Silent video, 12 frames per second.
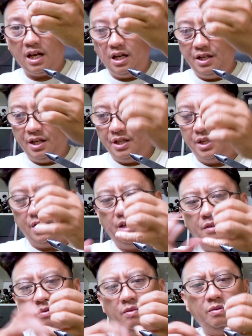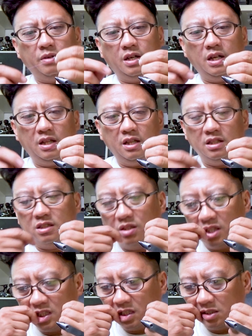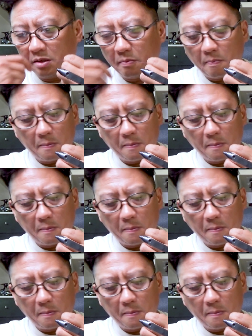another, oh, cut this so it's easier.